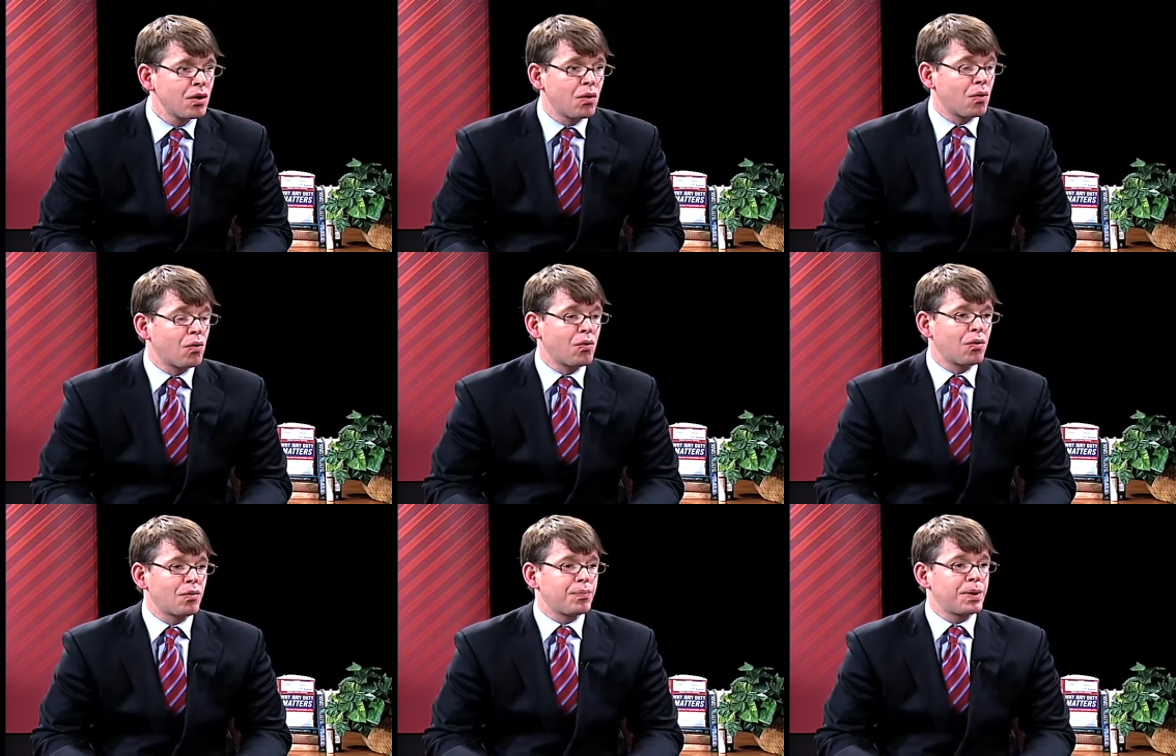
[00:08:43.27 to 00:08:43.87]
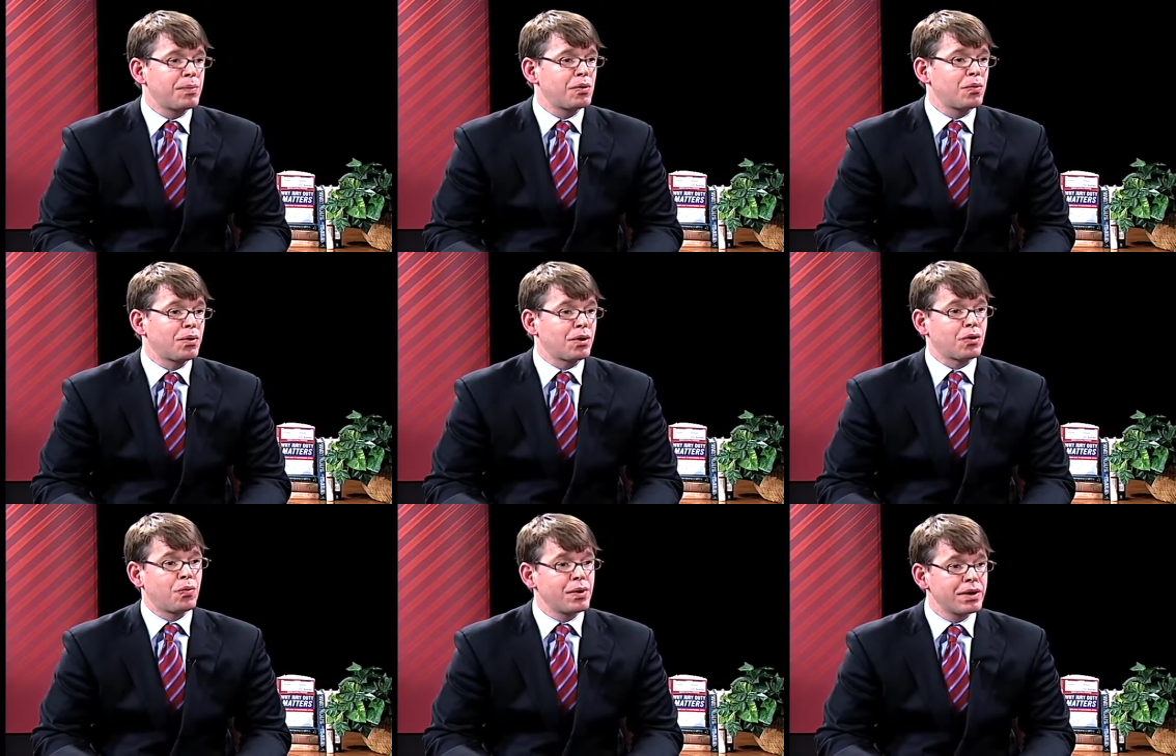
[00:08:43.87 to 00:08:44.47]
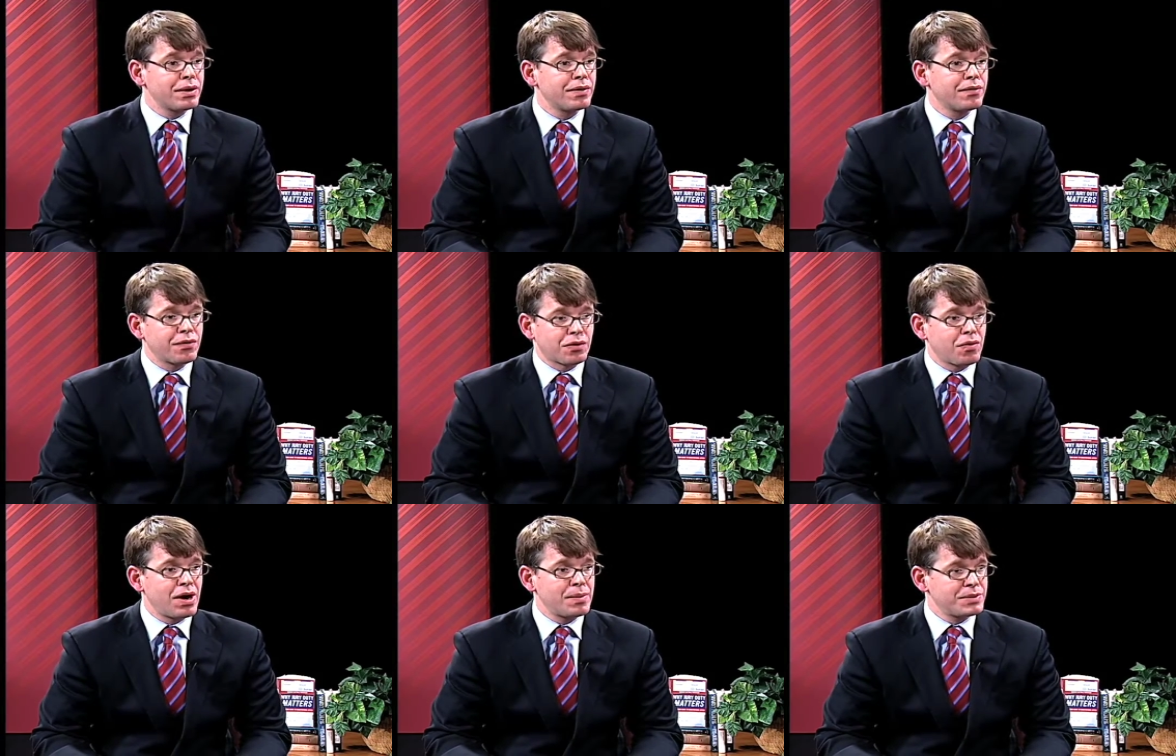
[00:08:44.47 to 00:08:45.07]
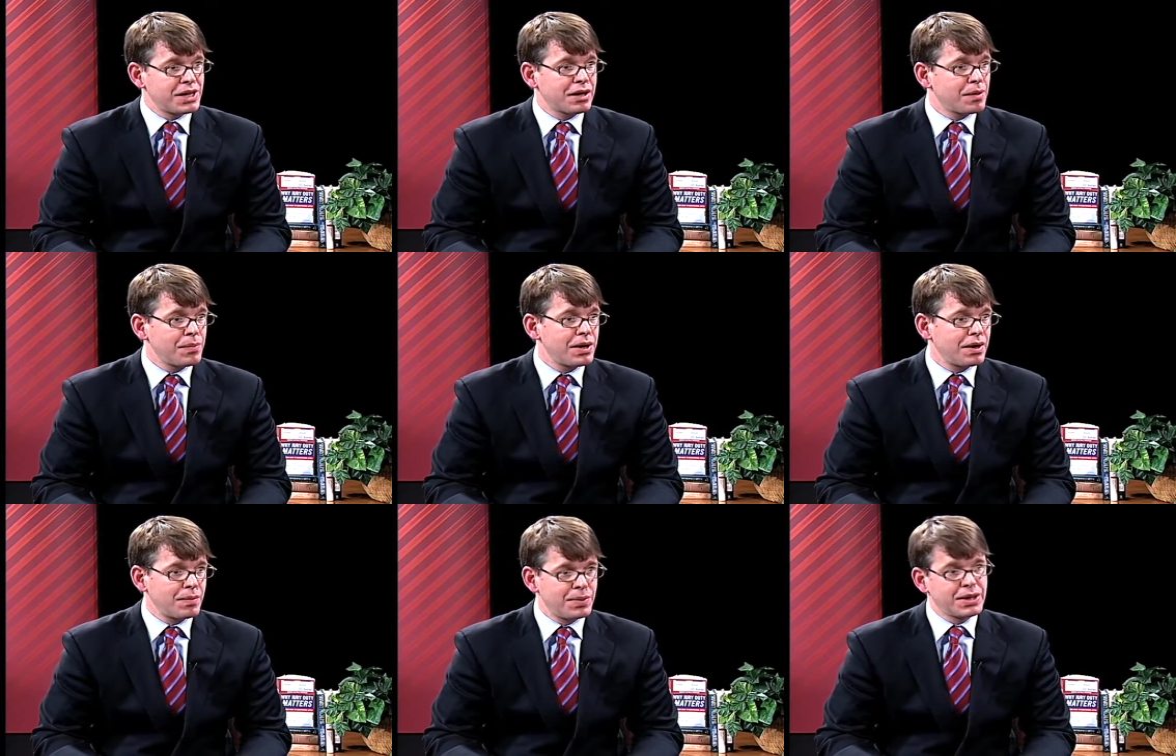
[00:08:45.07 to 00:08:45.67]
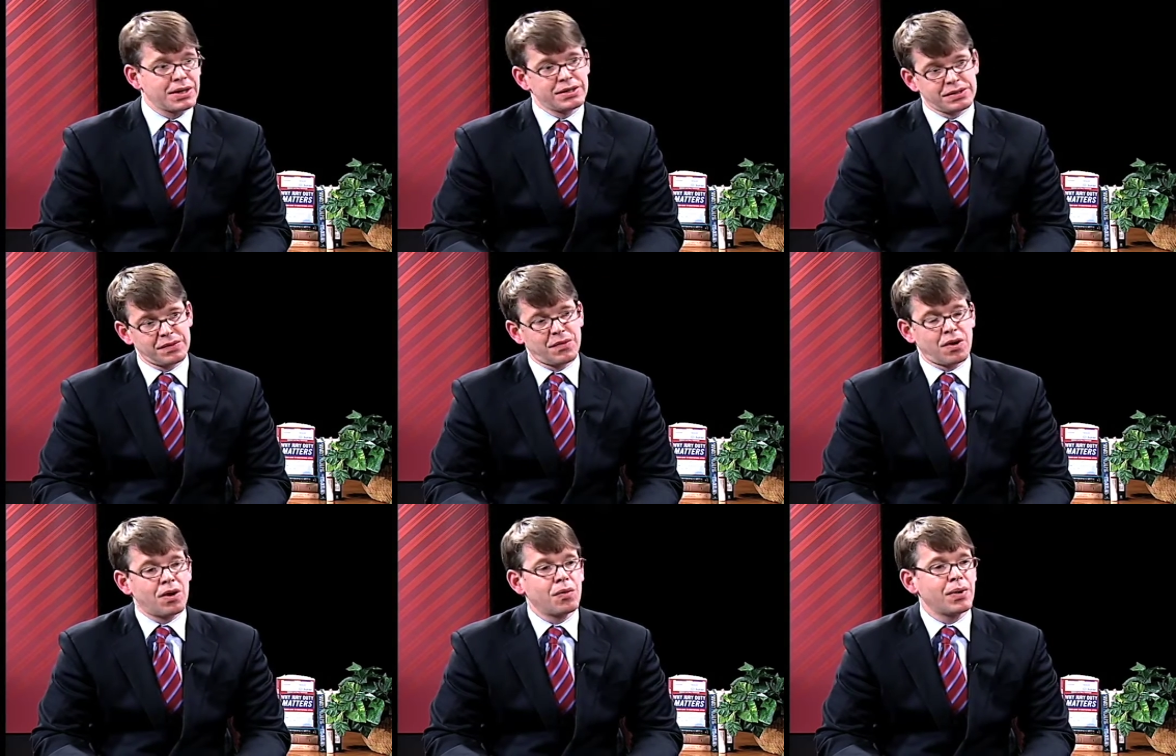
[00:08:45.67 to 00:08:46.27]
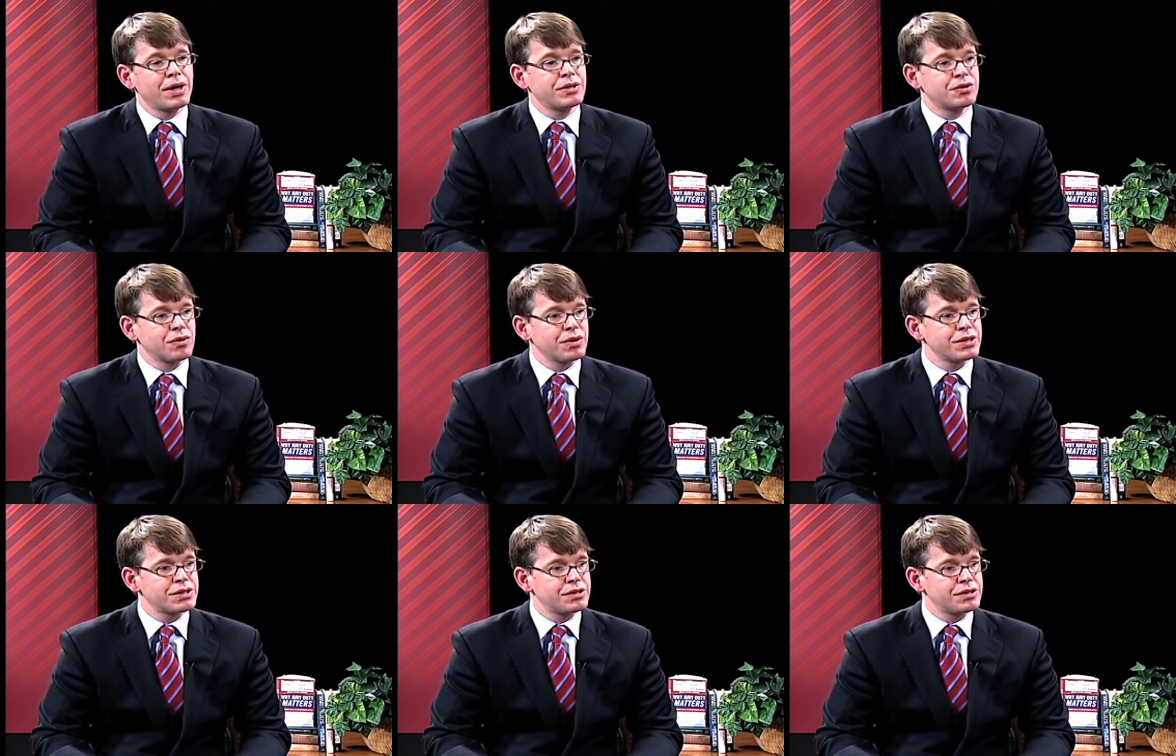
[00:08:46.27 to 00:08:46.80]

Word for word: or people were acquitted for crimes they committed because of all-white juries.